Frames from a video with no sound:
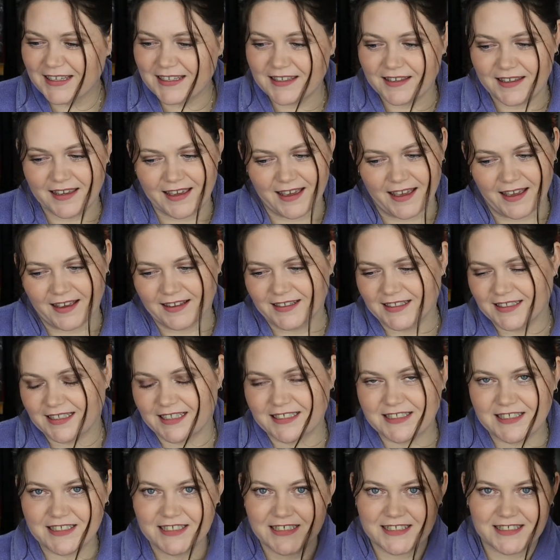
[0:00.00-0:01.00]
yeah,
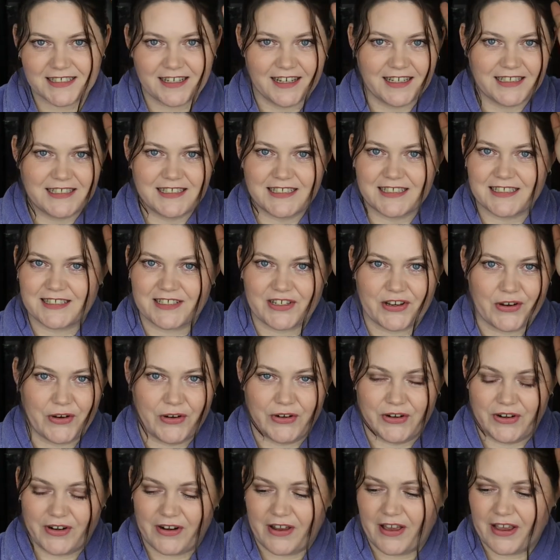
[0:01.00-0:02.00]
I just
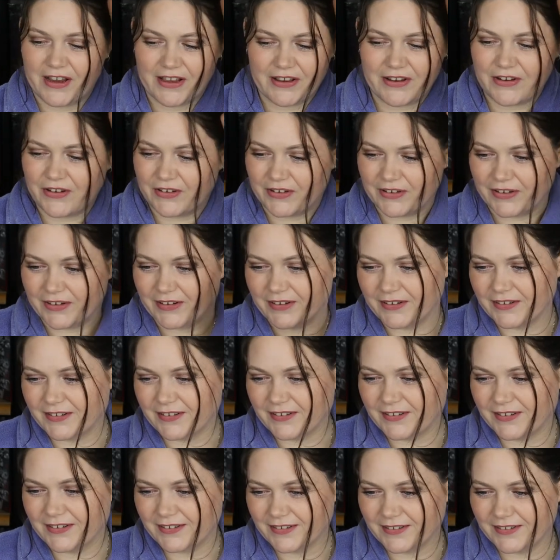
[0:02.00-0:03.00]
couldn't. I couldn't.
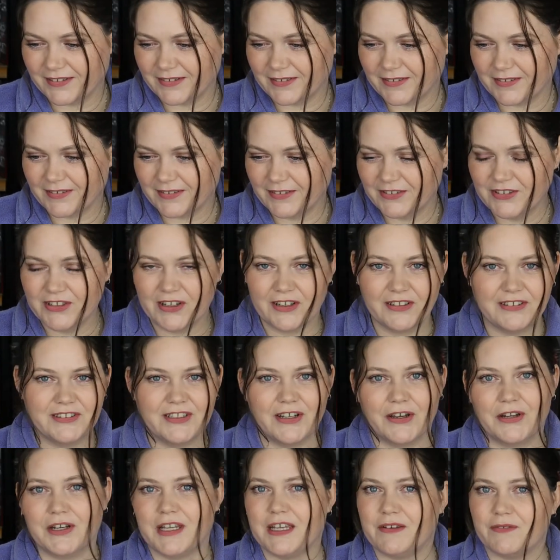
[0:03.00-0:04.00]

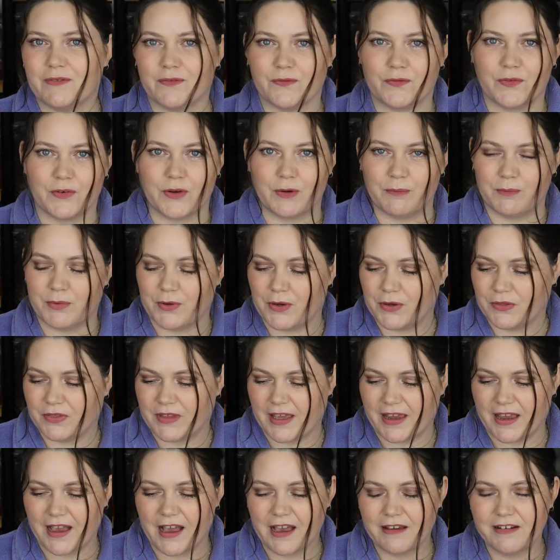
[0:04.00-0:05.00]
Not even for a
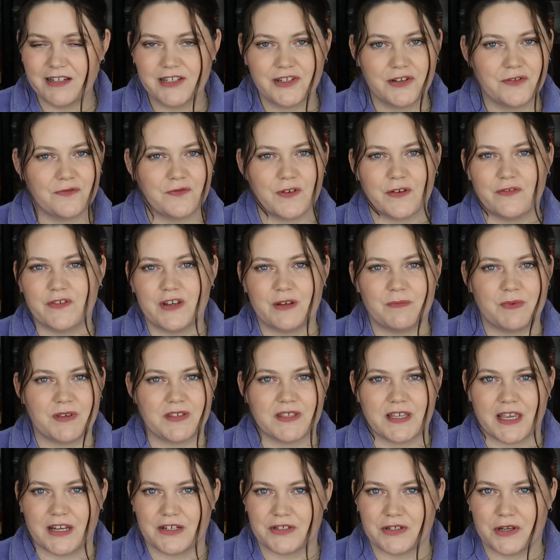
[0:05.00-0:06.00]
birthday. I'd do
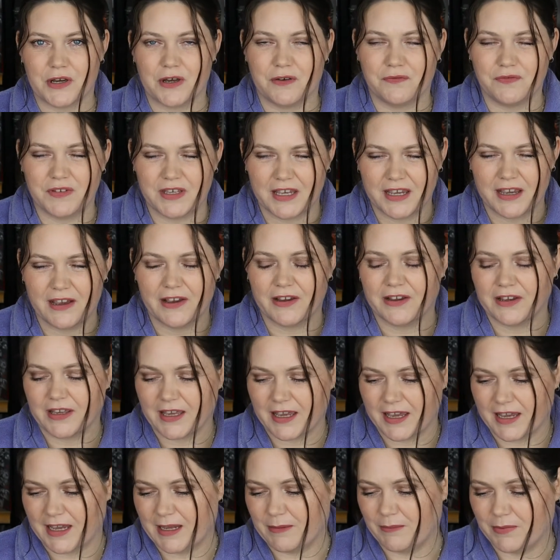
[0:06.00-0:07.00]
50% off, yeah,
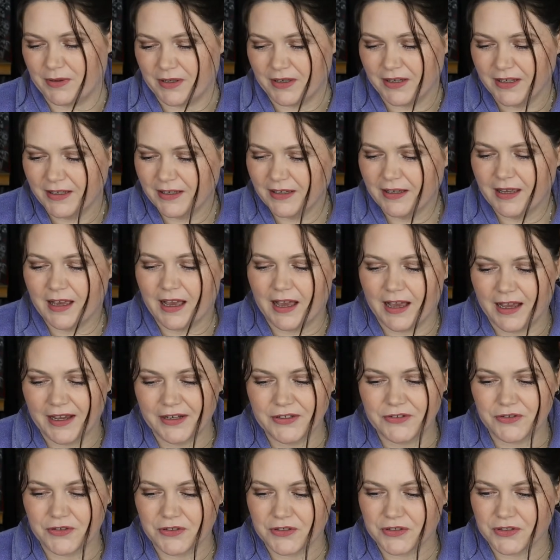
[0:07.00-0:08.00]
okay, but
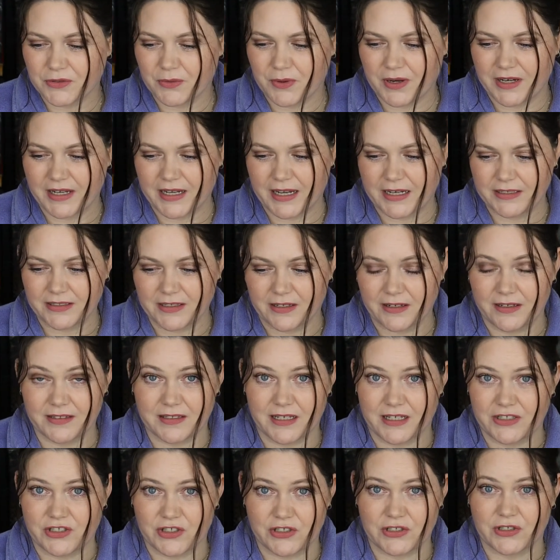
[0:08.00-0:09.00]

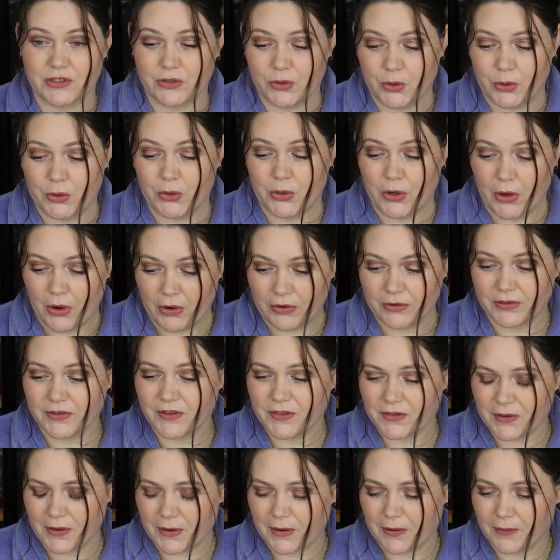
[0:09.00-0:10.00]
$128, I just could not.
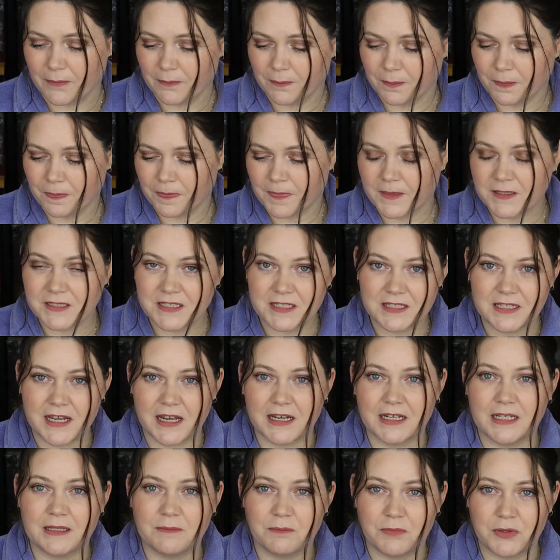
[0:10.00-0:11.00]
So,
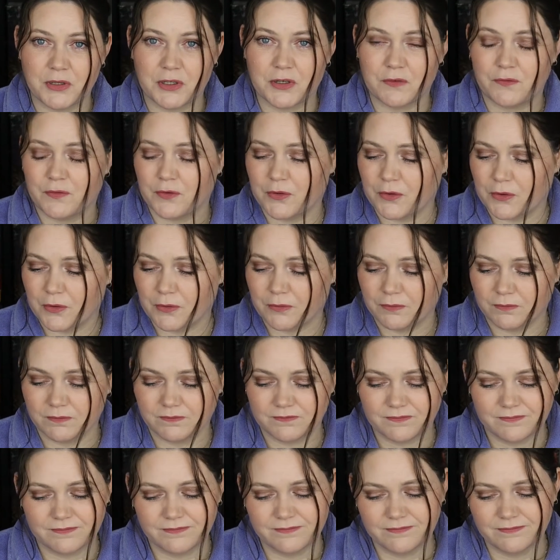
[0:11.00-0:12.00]
stunning, beautiful,
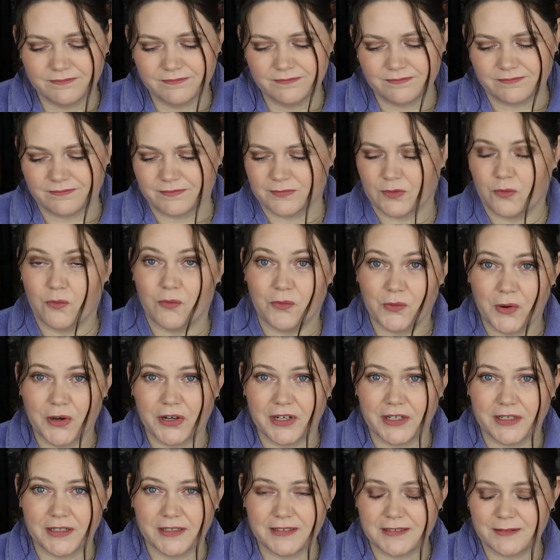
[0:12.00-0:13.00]

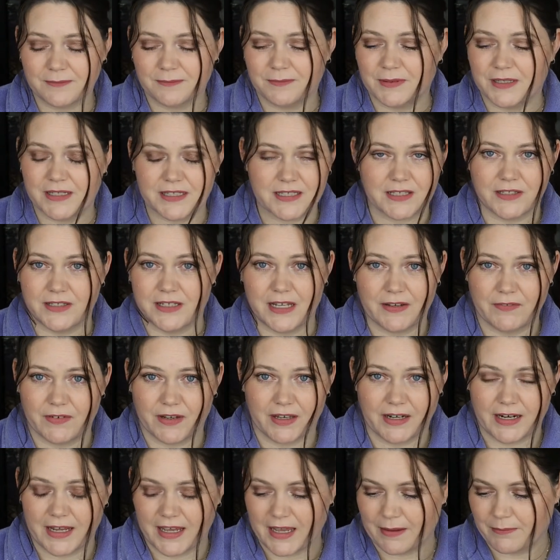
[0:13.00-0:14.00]
want it, but it's never
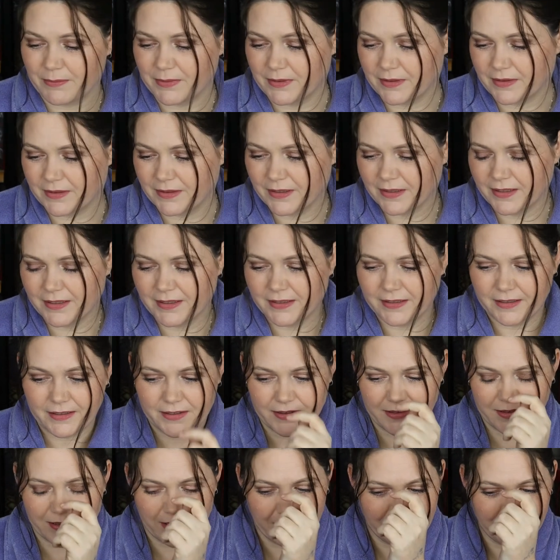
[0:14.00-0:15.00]
going to happen.
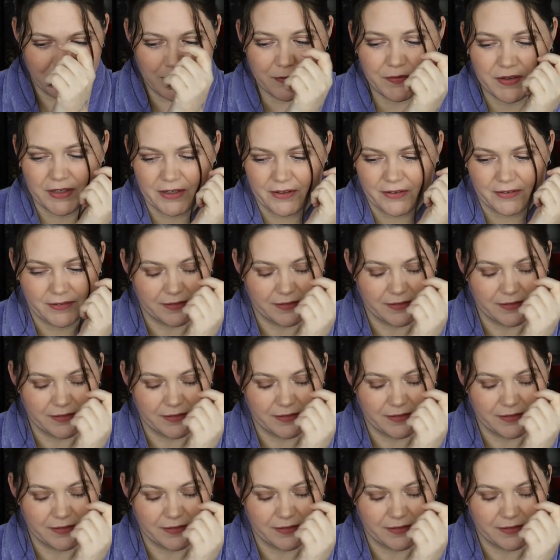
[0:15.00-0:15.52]
So, moving